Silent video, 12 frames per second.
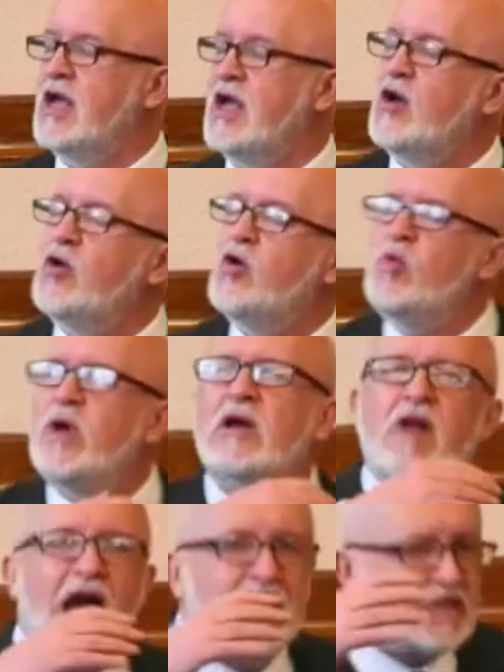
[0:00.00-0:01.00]
whom we are
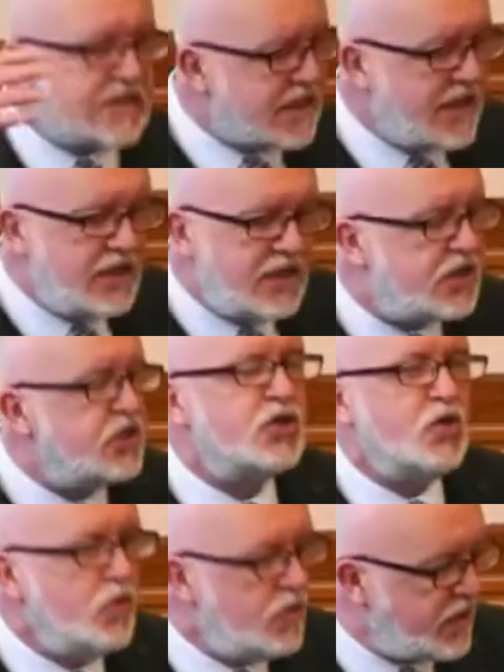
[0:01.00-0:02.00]
asking to
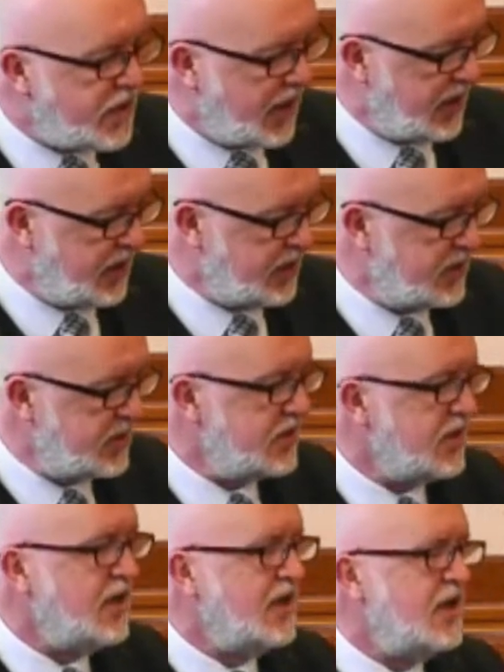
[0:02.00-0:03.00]
do things.
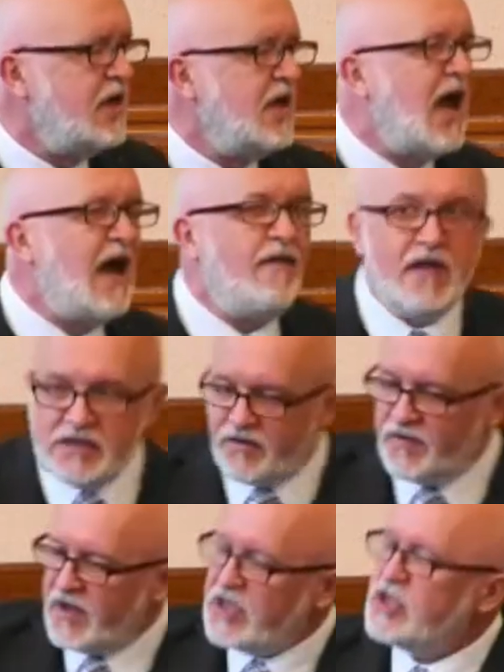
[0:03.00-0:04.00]
And this
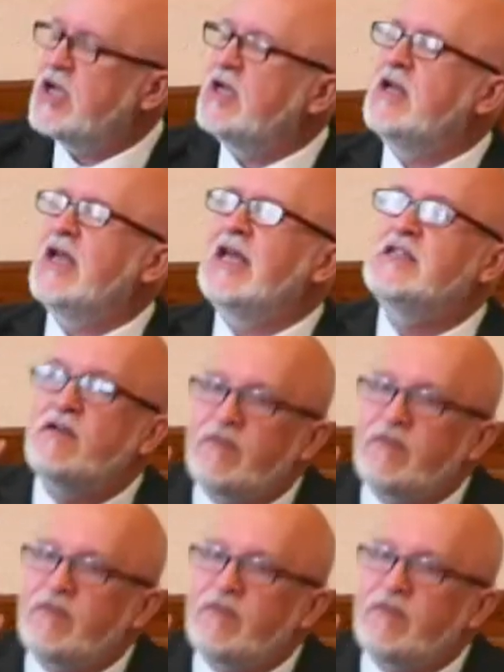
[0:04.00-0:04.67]
vision is a